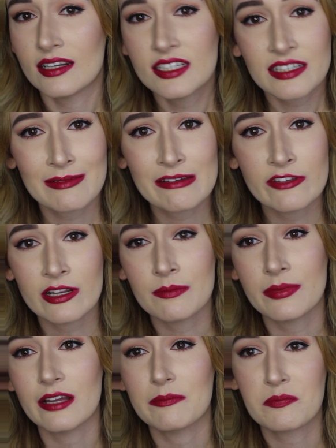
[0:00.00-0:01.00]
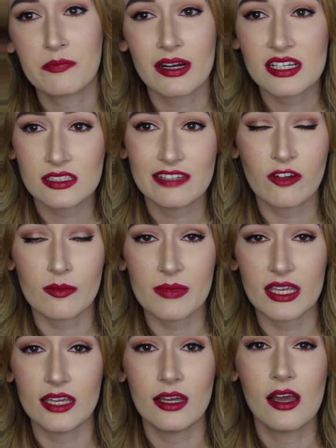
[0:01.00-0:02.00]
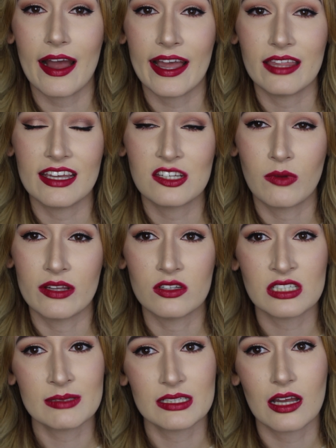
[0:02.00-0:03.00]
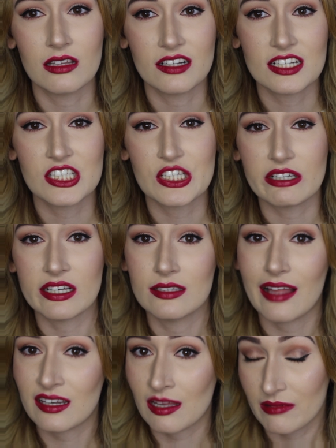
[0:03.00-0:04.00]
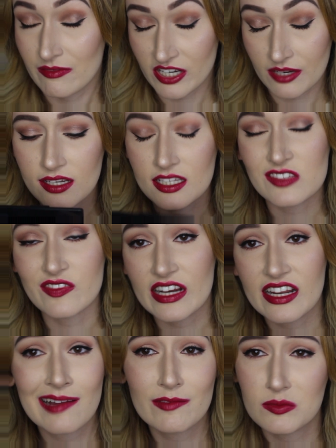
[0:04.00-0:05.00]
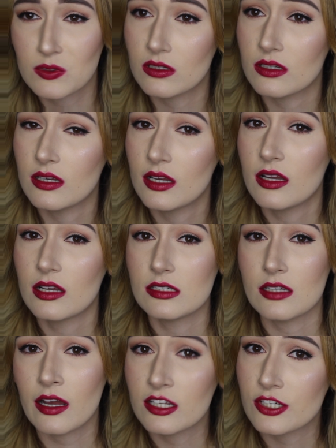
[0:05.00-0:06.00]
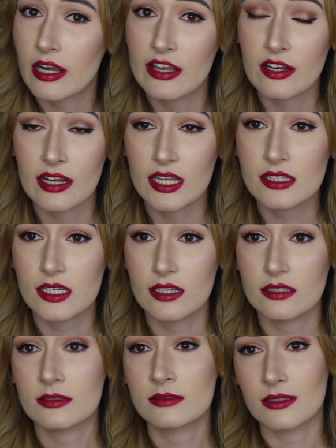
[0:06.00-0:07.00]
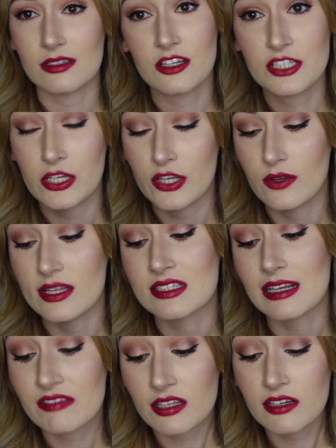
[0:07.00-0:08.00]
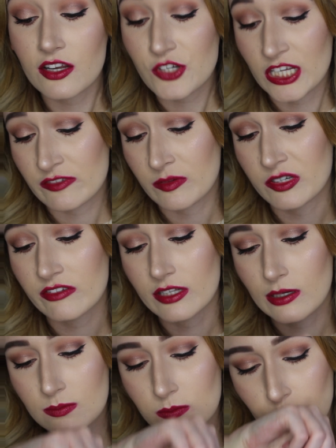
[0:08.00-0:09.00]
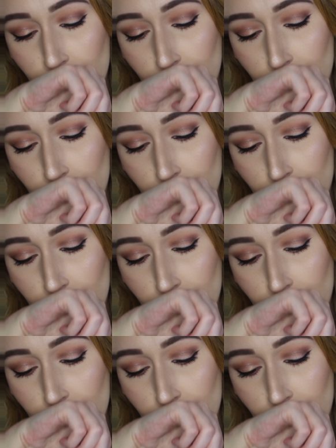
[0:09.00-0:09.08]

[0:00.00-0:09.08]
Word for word: any time of year, but personally for me, I like to wear those types of colors during that time of year. It's very comfortable, not drying or anything. I'll show you. It's definitely not transfer proof though.